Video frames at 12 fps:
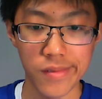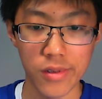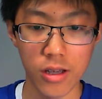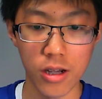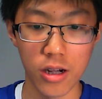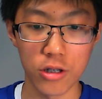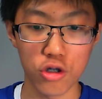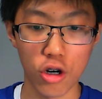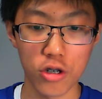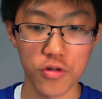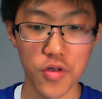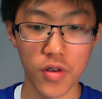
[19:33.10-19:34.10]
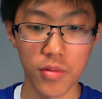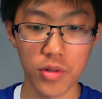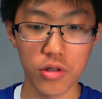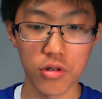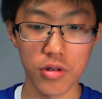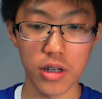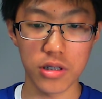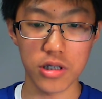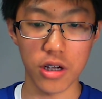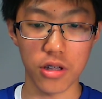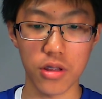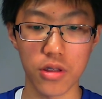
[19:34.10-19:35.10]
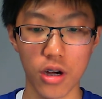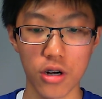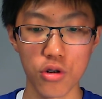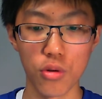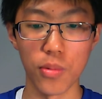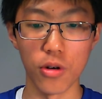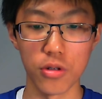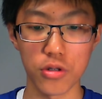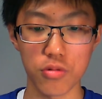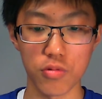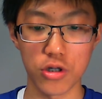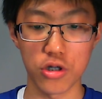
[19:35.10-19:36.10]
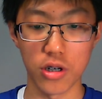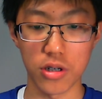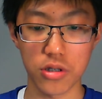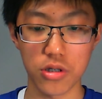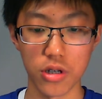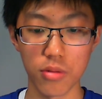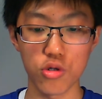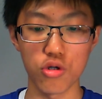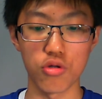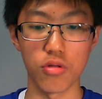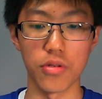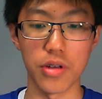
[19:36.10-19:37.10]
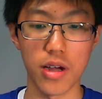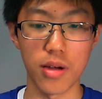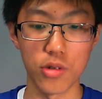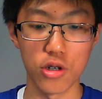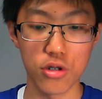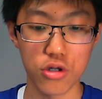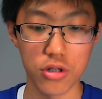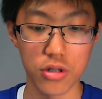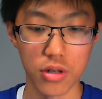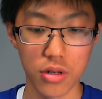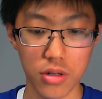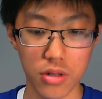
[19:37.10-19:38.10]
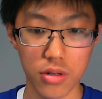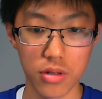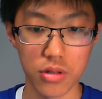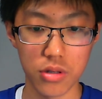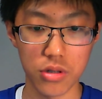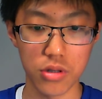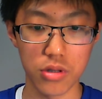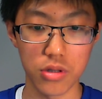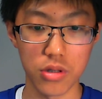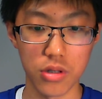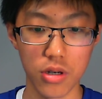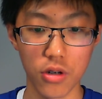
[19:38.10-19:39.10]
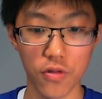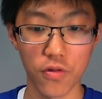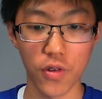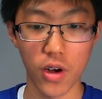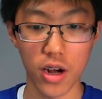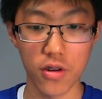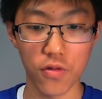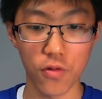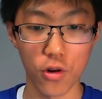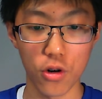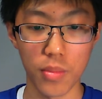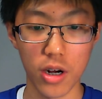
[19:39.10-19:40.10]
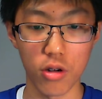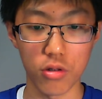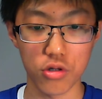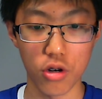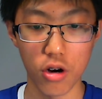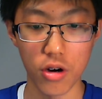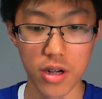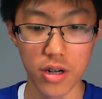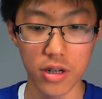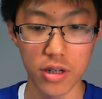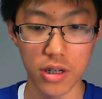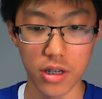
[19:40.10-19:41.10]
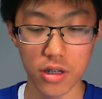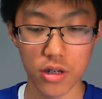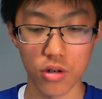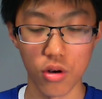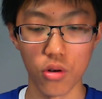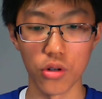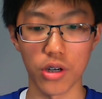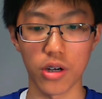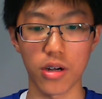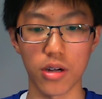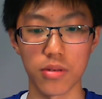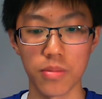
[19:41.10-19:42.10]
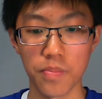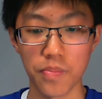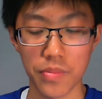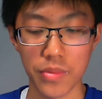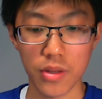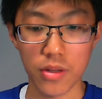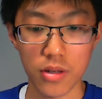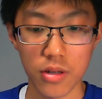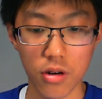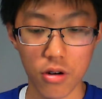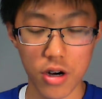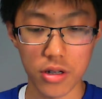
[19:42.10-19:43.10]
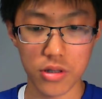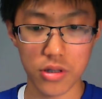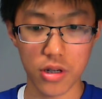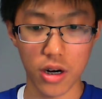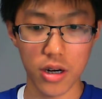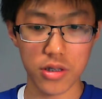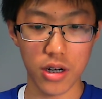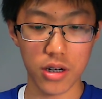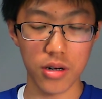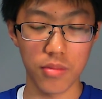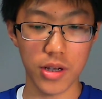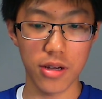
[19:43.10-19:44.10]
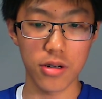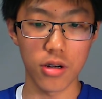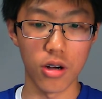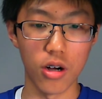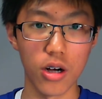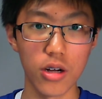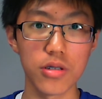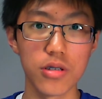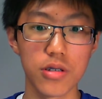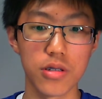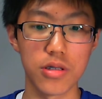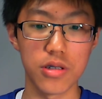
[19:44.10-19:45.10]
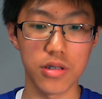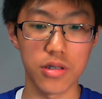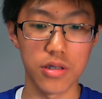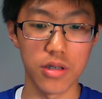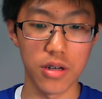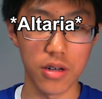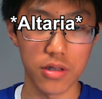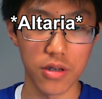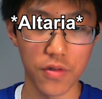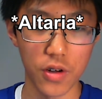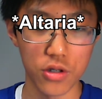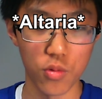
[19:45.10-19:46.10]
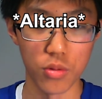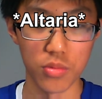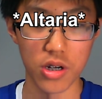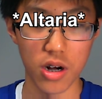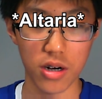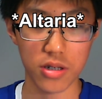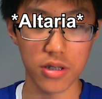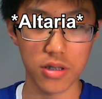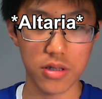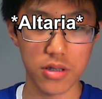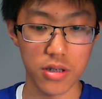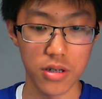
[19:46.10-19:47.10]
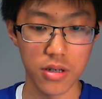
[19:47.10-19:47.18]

And charge move coming through is a Thunderbolt, which does some neutral damage. Still fine for my Altaria. It can hold on. Alright, Sky Attack coming in on the Defense Form Deoxys.